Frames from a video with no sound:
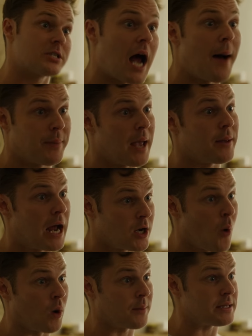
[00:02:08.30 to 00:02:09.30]
stop, baby. I
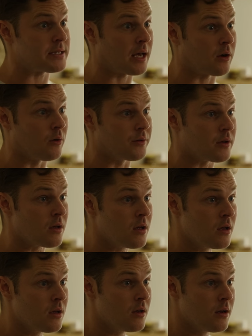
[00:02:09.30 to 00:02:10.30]
don't want to be tickled. I
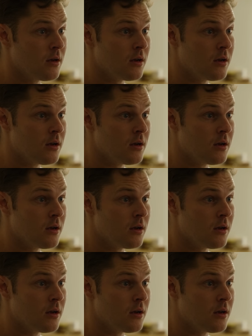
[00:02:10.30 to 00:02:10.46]
am your